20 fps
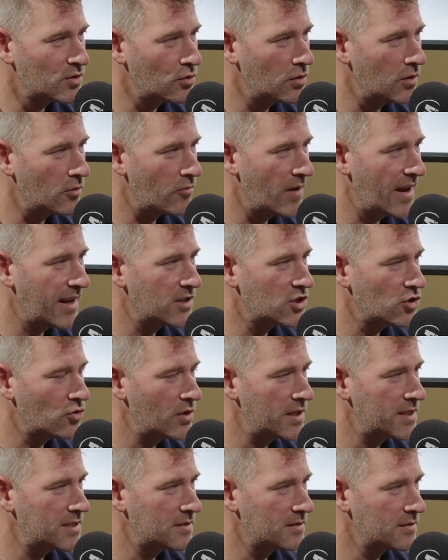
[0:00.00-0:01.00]
call it rank
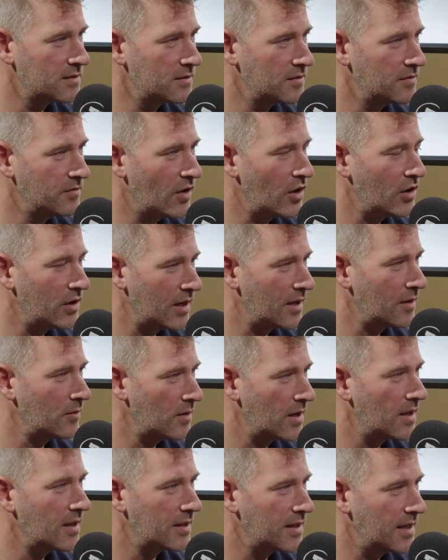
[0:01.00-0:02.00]
choice voting.
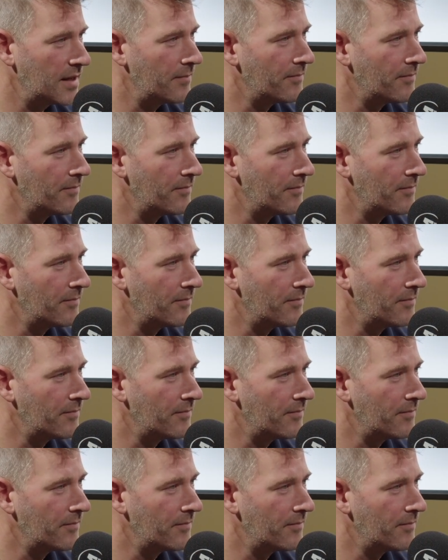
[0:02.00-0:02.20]
Well, yeah.